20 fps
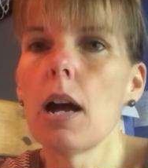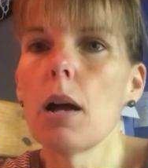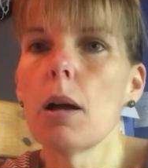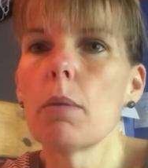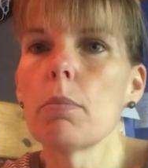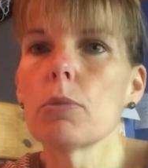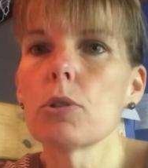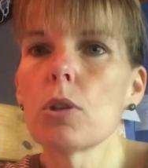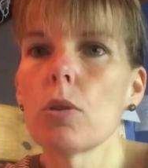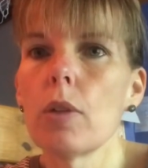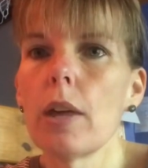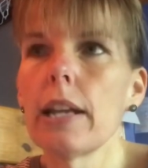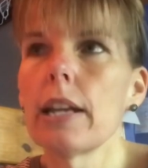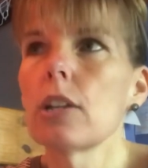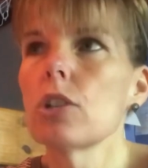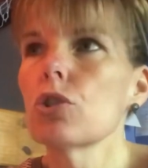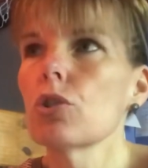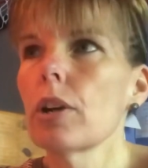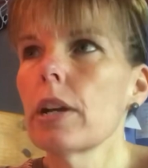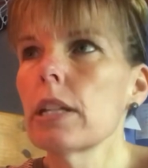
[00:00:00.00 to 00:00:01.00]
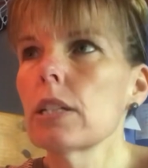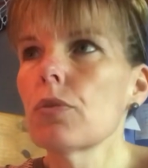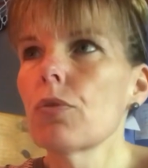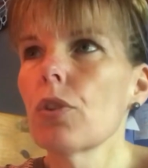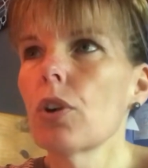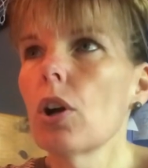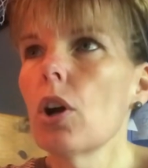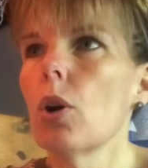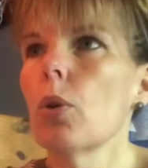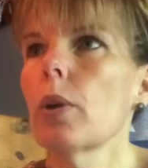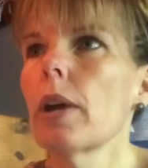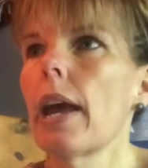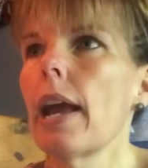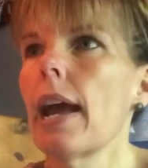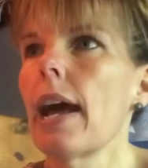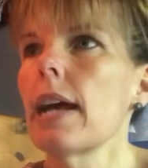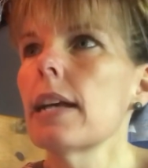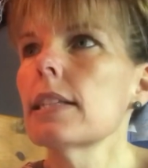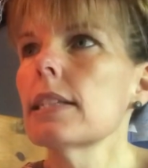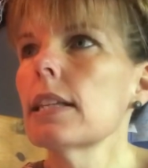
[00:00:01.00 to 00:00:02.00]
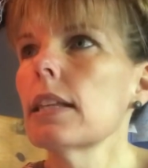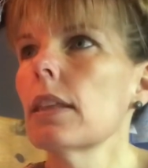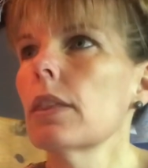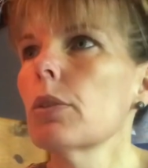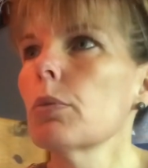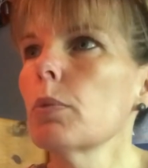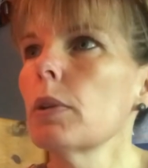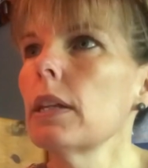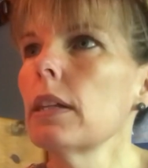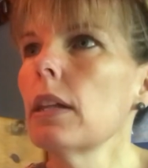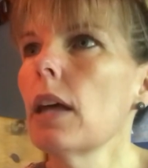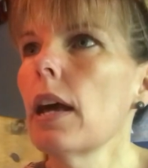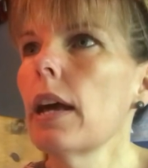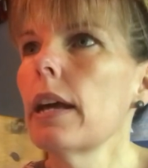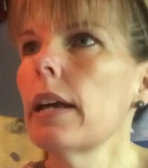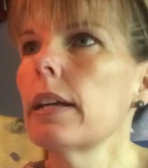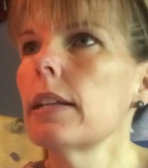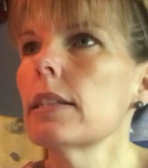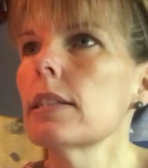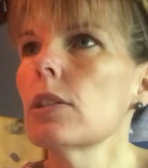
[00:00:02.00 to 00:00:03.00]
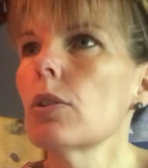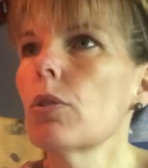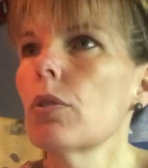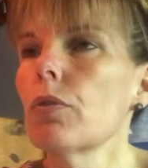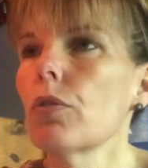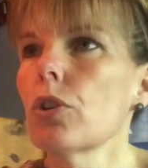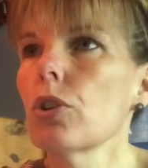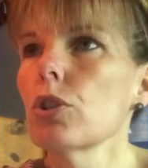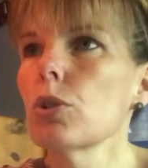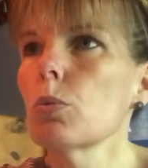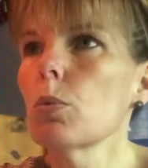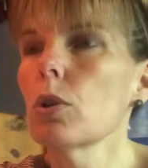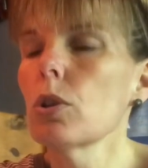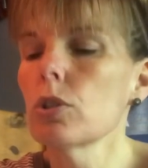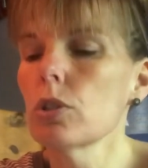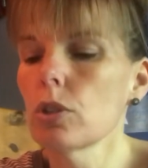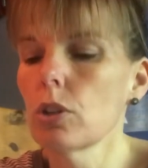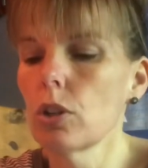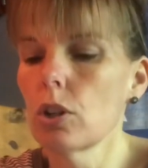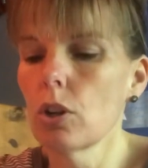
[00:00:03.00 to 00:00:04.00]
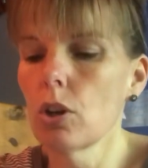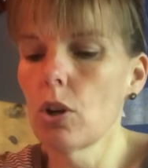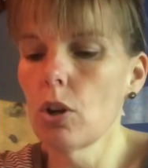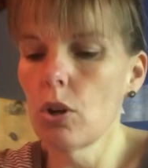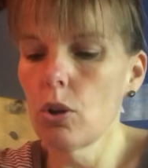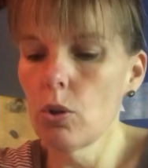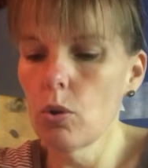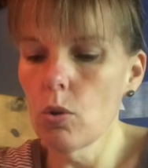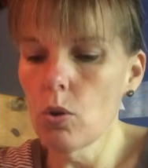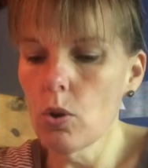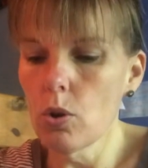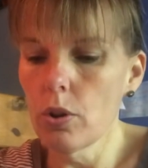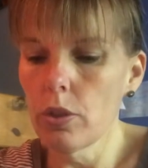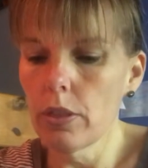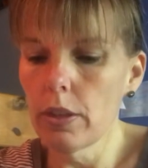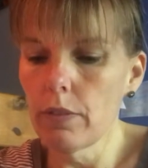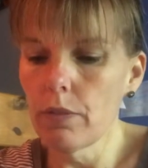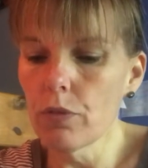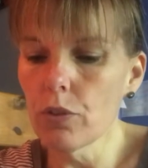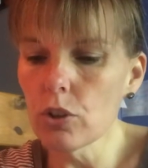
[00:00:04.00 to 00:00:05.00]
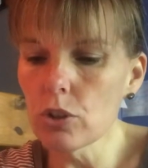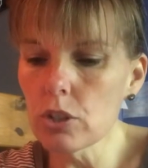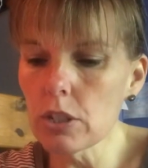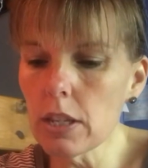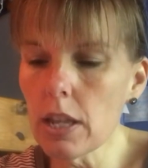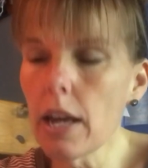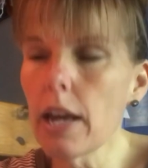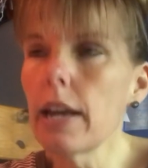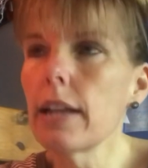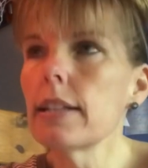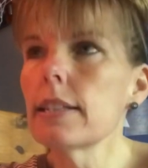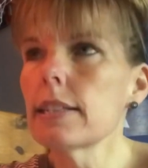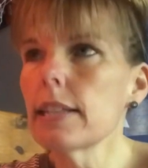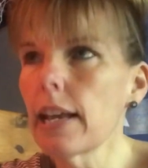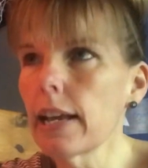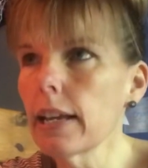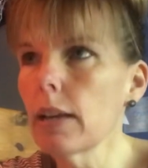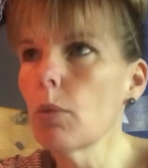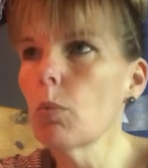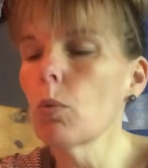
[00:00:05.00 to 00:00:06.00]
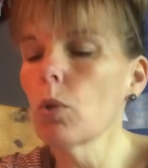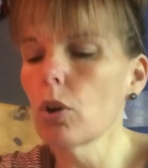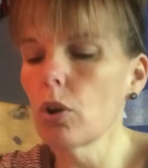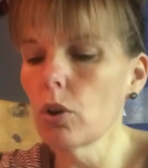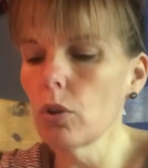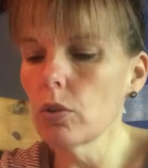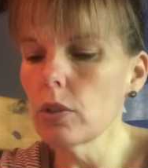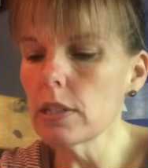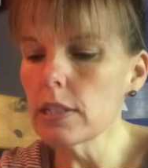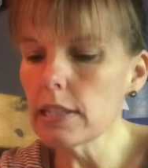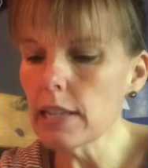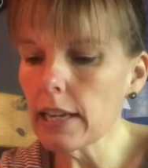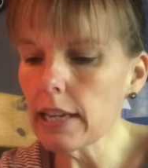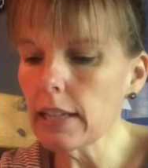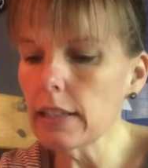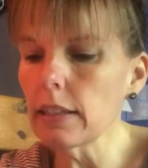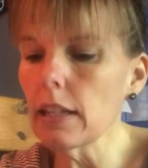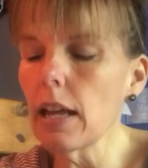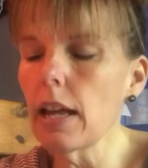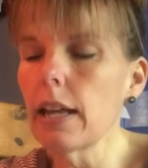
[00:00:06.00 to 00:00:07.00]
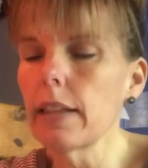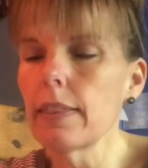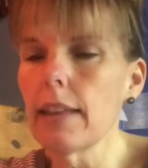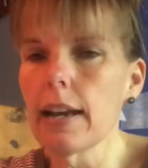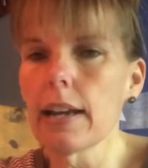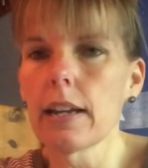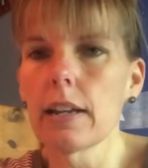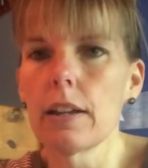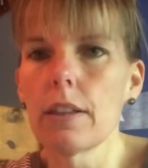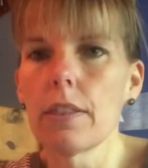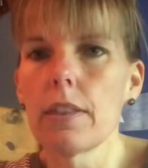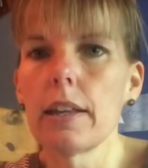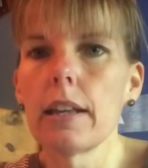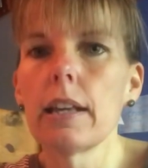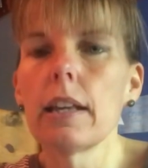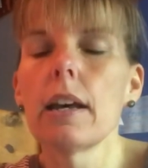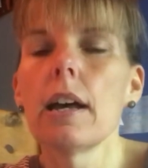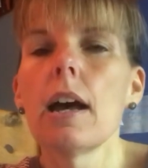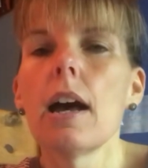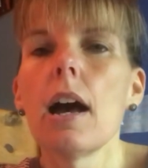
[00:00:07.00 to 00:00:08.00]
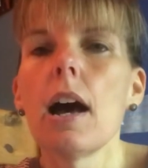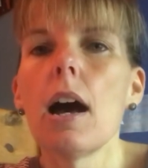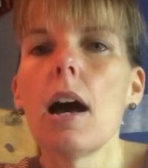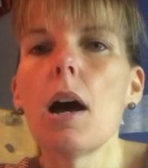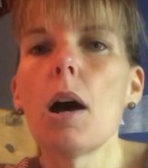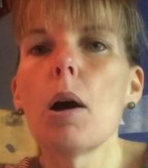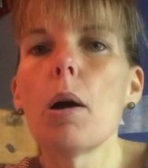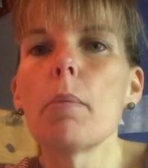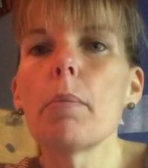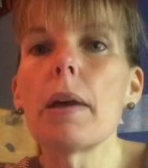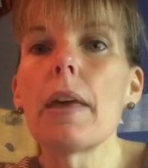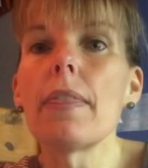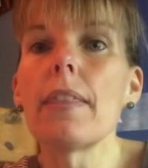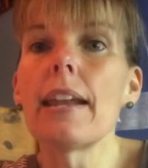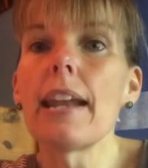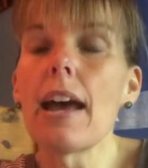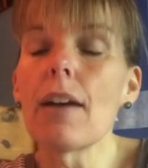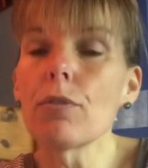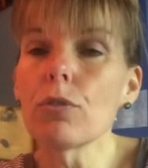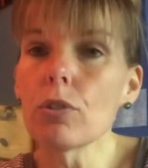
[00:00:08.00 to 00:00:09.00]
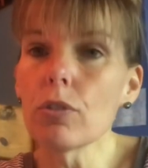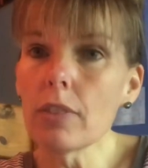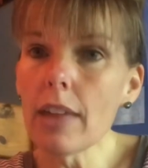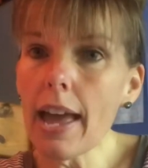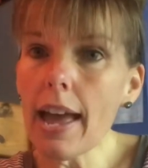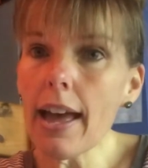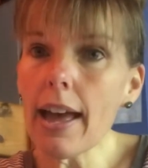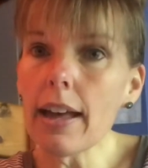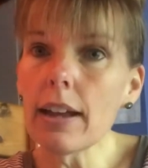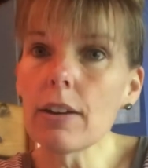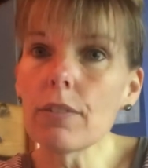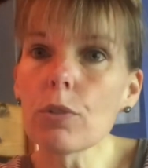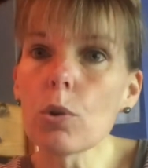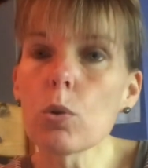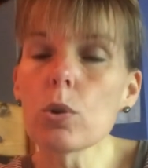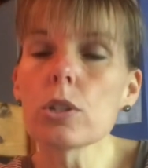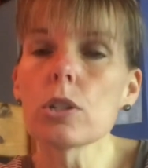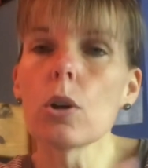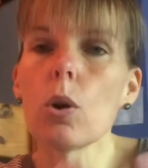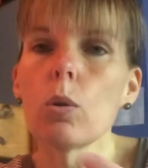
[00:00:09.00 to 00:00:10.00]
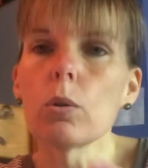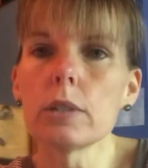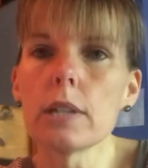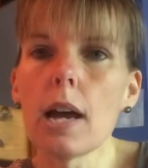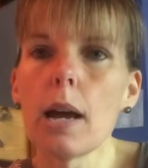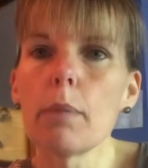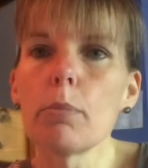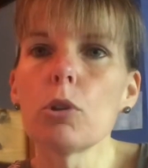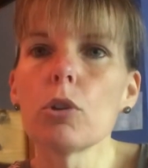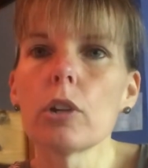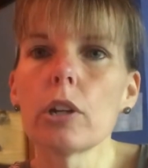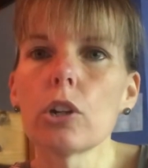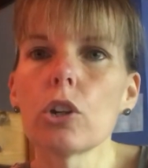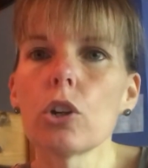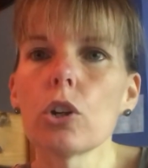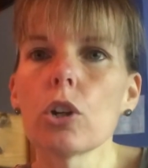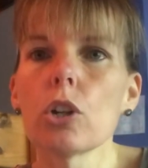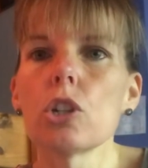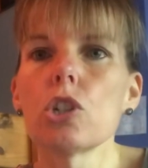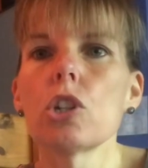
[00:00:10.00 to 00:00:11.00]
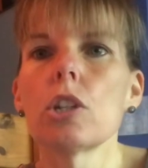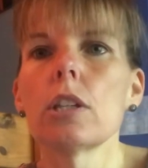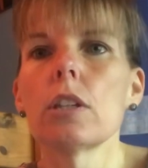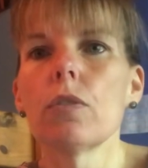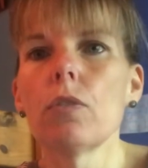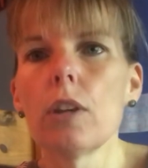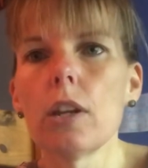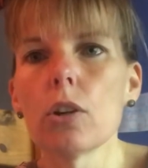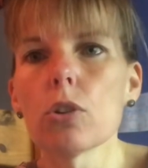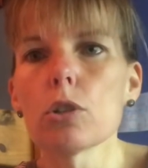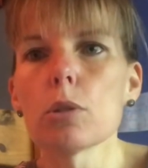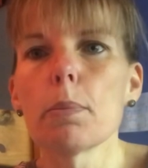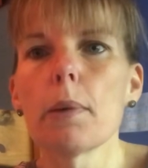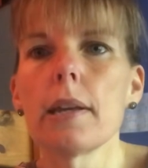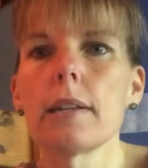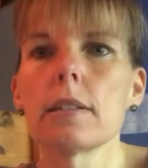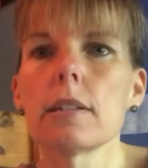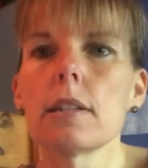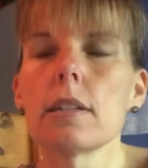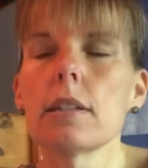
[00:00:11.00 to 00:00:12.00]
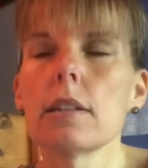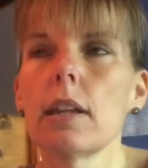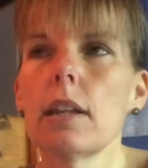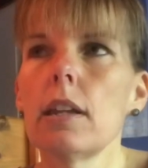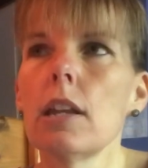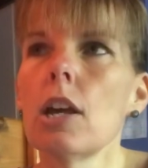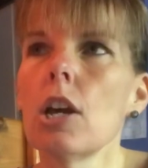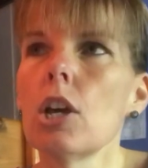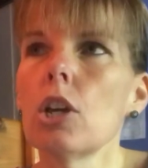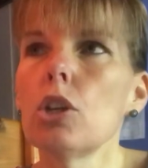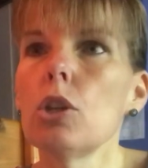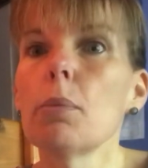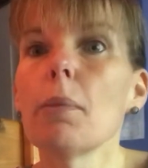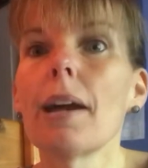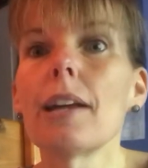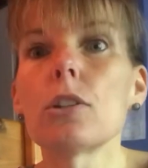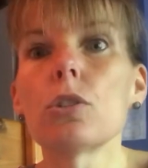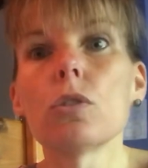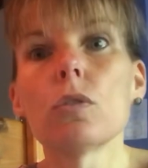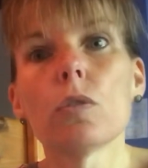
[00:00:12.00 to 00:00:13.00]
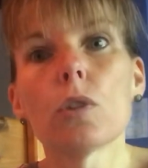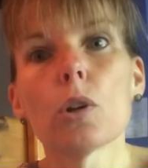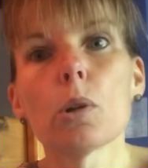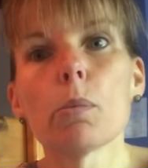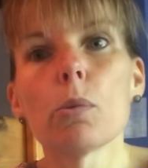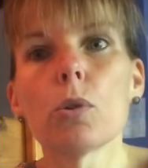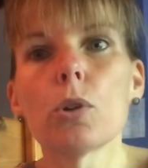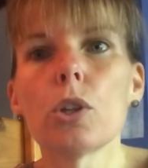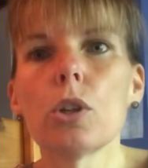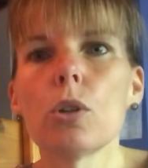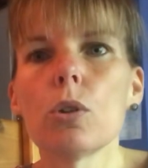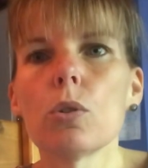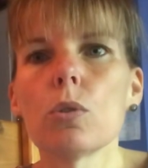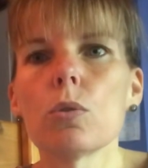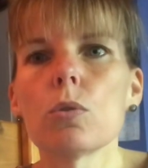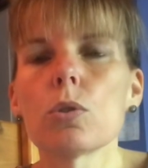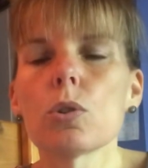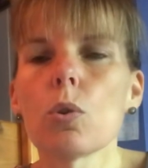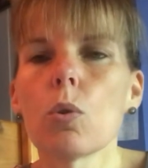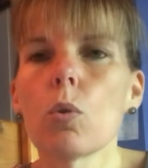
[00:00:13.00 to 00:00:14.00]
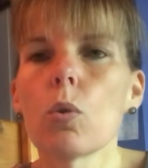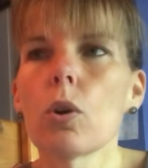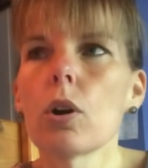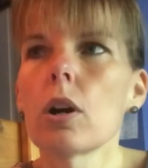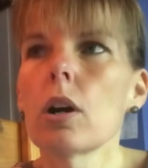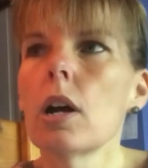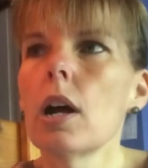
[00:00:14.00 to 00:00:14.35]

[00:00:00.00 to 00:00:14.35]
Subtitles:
so they can transfer. Okay, I see 3 lines, so the first word's going to go on the first line, second word on the second line, that kind of thing. And then after that, of course, the whole time you're encouraging the finger spaces, and you might do verbal cues or